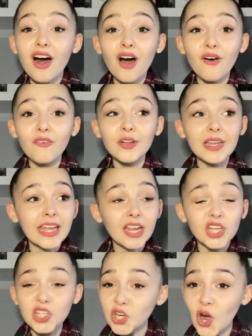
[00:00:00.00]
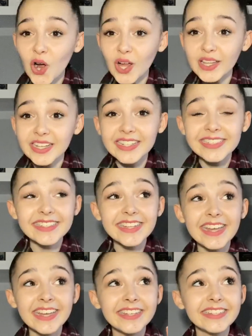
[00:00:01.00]
of like chocolate
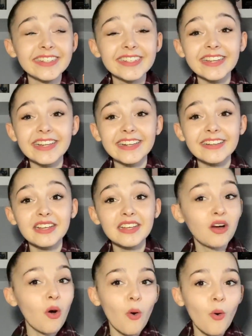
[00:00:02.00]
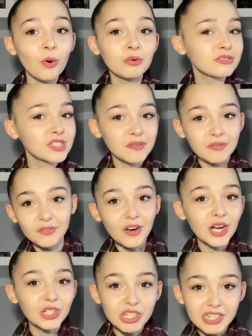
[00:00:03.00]
and like Quorn some
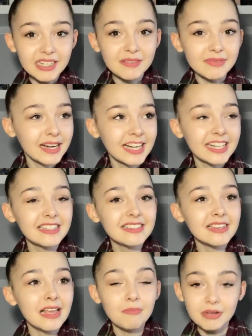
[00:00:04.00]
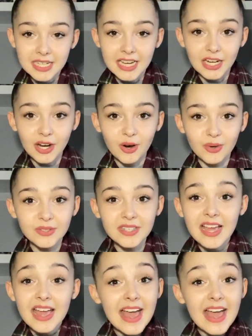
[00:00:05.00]
fried chicken bites and potatoes